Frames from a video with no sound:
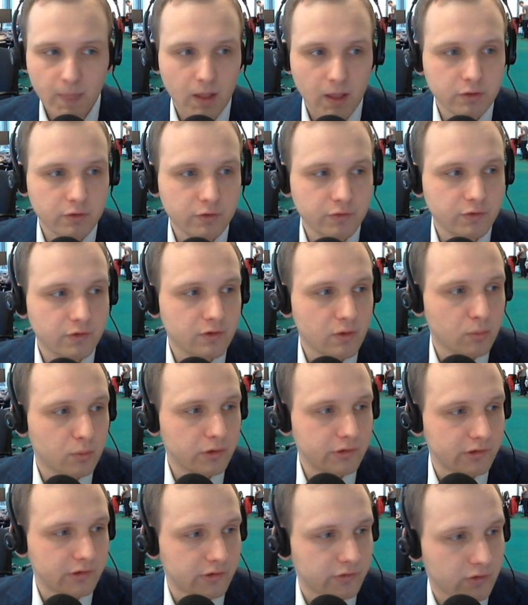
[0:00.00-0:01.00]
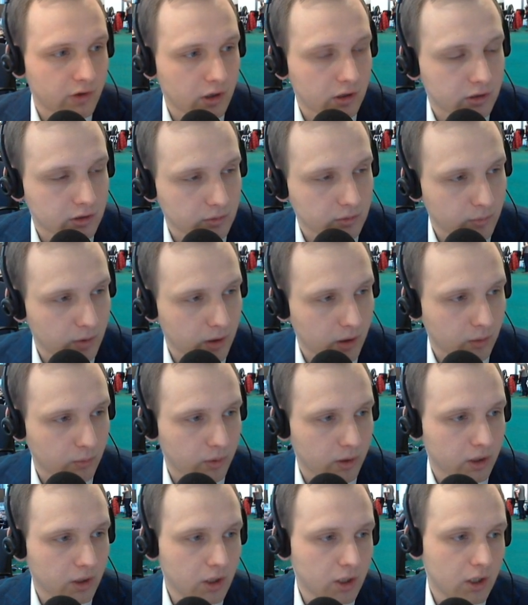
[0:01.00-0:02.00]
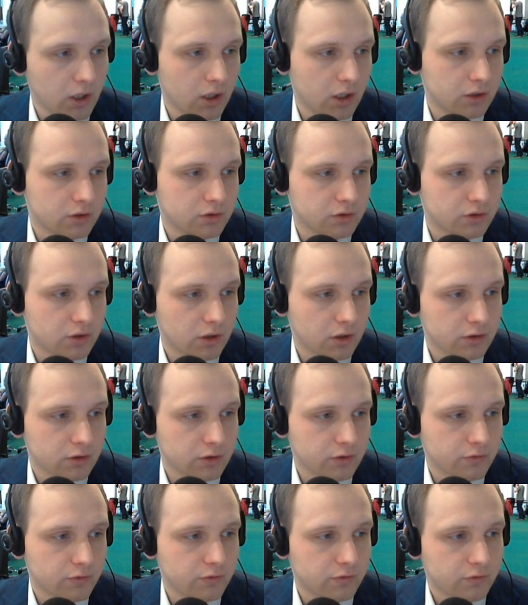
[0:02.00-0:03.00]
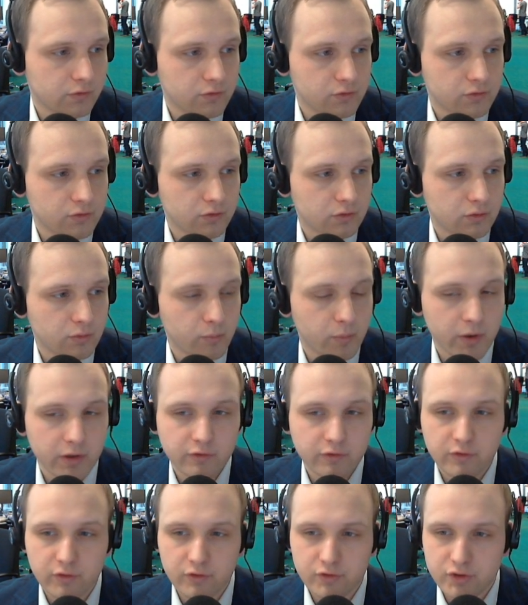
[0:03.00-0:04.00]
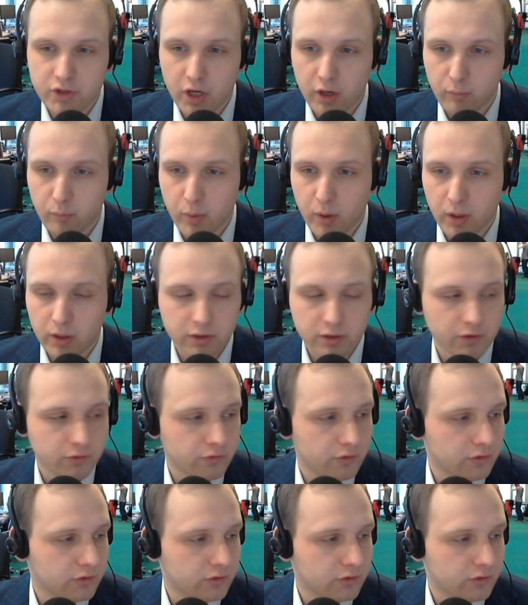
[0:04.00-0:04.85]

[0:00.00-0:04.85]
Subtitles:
This is a Wizzy's article, by the way, Introduction to Basic Chart Patterns,